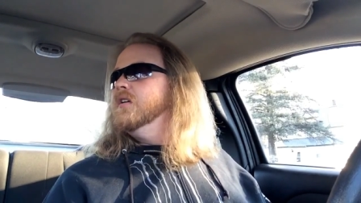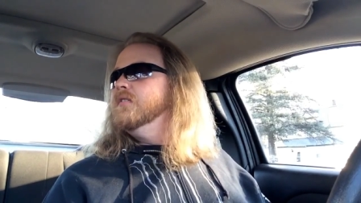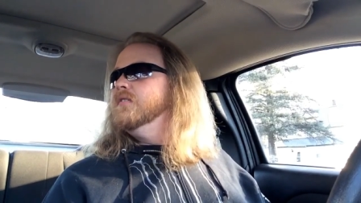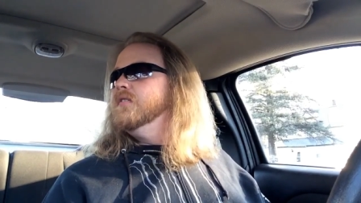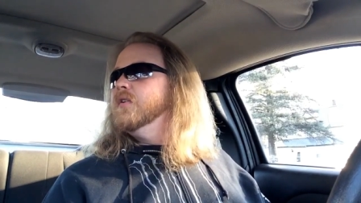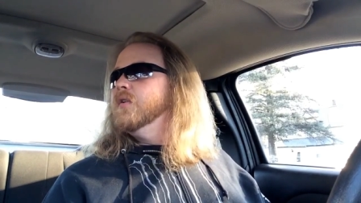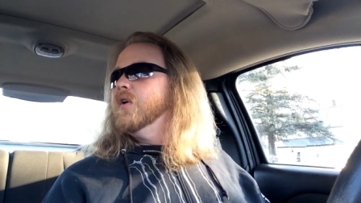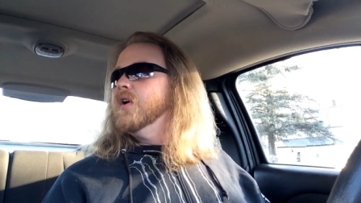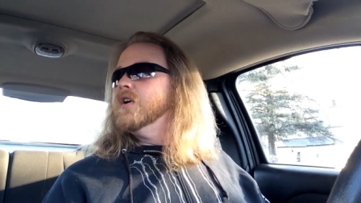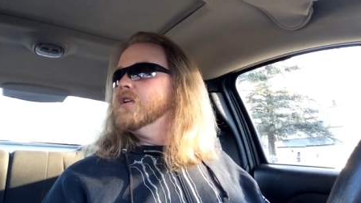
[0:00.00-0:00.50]

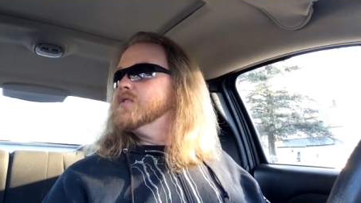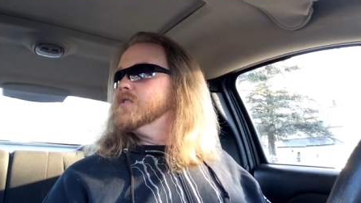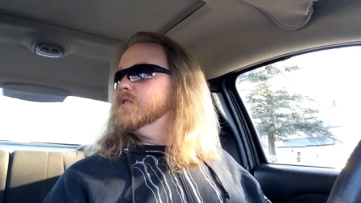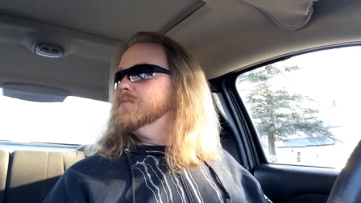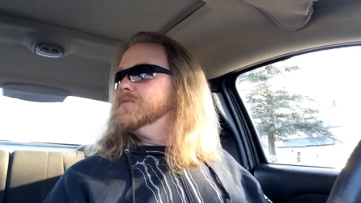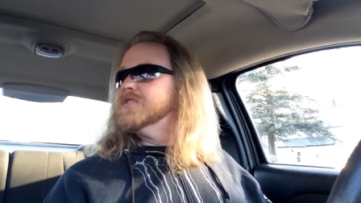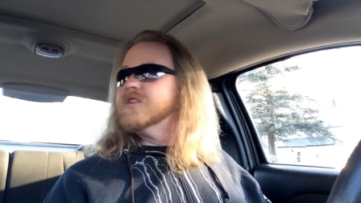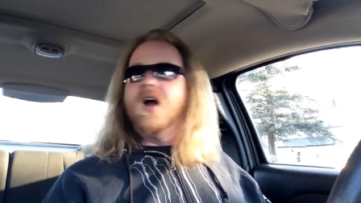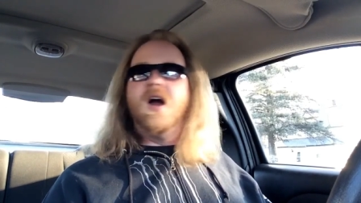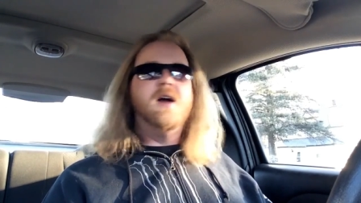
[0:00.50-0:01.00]
If you want to
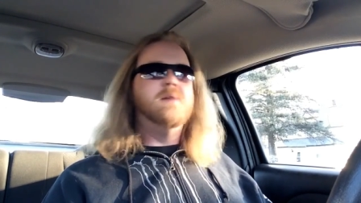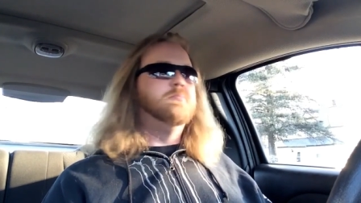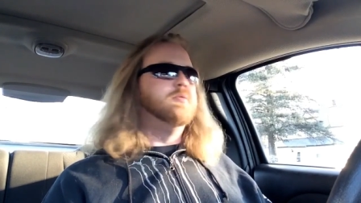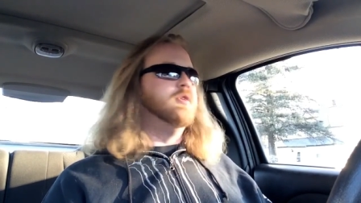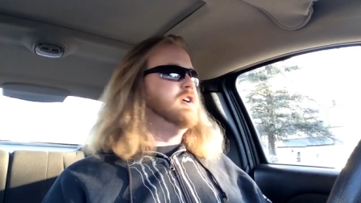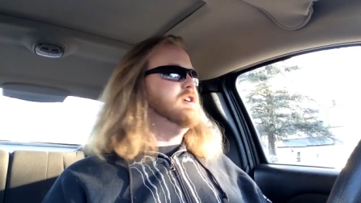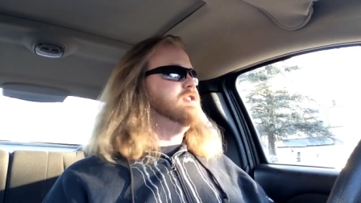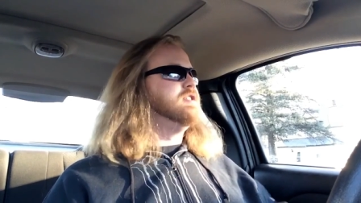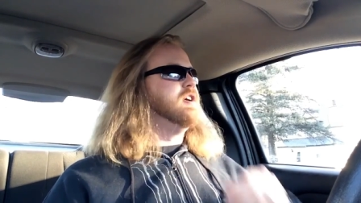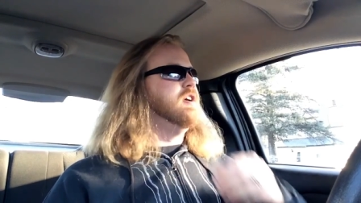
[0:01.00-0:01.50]
subscribe,
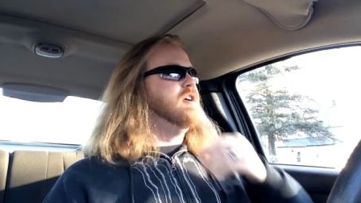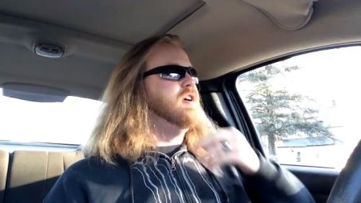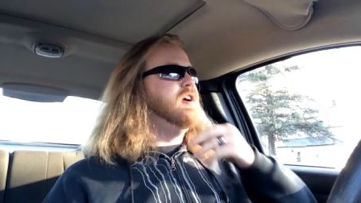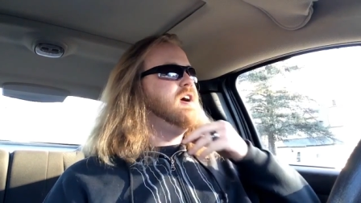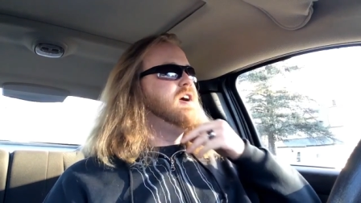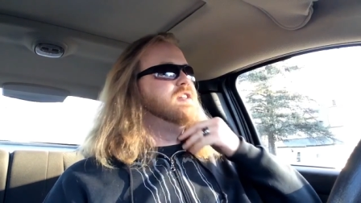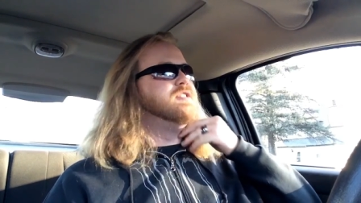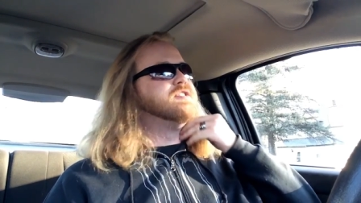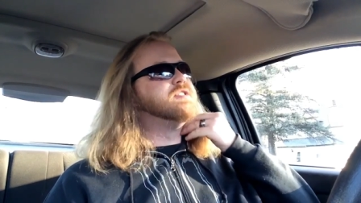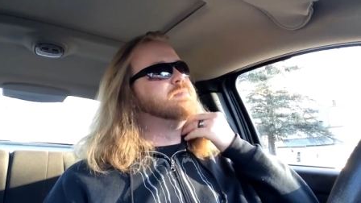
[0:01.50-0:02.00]
please go
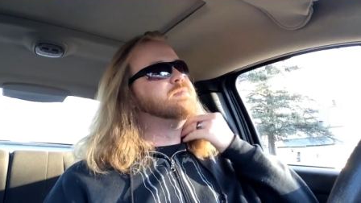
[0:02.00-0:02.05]
ahead and